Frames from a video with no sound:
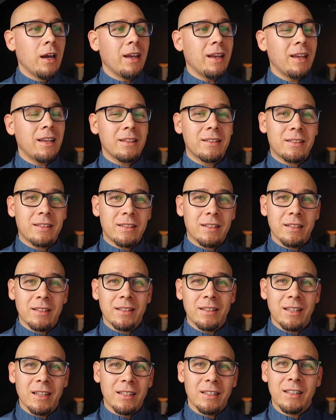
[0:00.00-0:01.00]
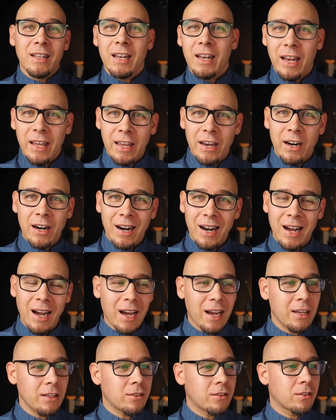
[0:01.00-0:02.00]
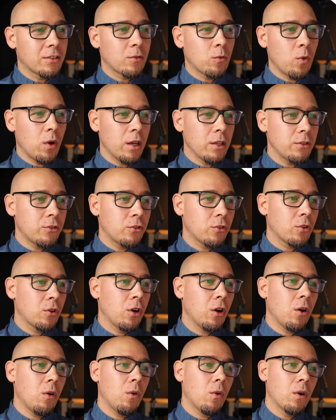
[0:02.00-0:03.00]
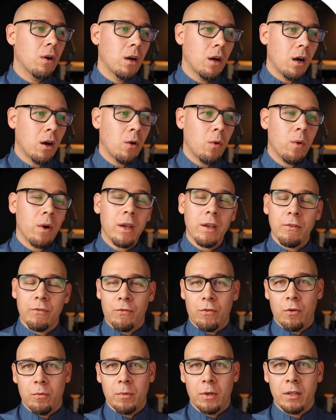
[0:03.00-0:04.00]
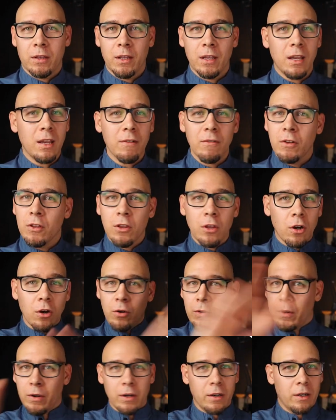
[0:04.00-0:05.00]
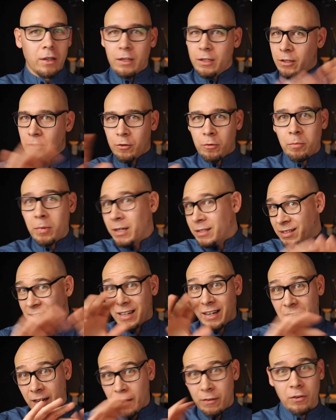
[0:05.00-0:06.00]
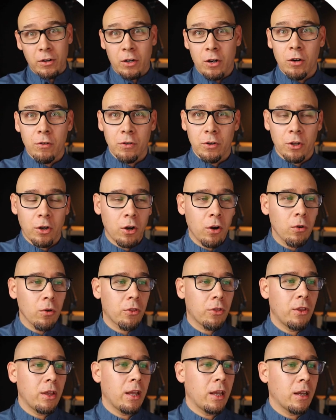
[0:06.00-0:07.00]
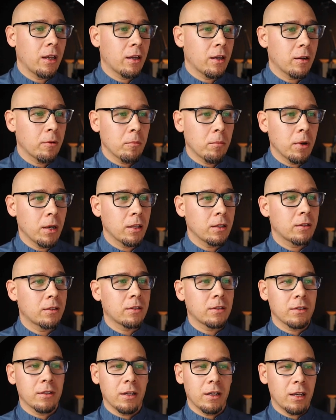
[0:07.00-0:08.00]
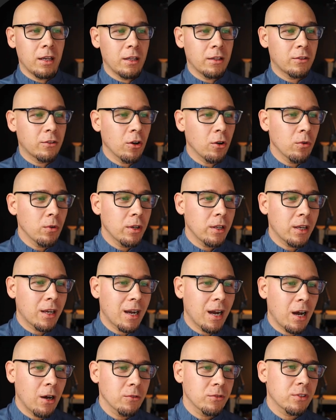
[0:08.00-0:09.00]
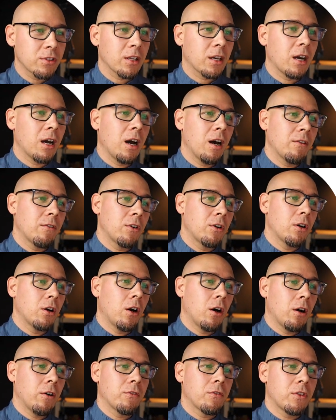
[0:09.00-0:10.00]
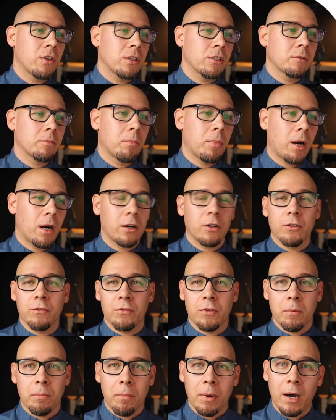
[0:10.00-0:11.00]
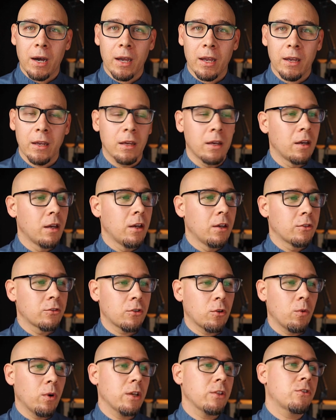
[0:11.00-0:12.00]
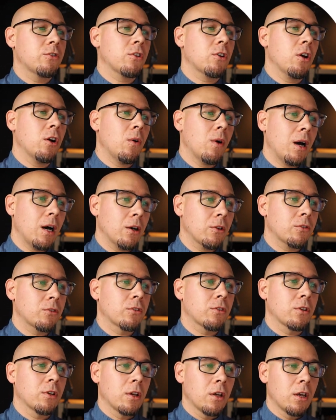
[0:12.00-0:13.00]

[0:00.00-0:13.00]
the layer hides once you go away from it. Even though you're basically hovering over the whole thing, but it only counts the hover of this part of the pie. So once you go out,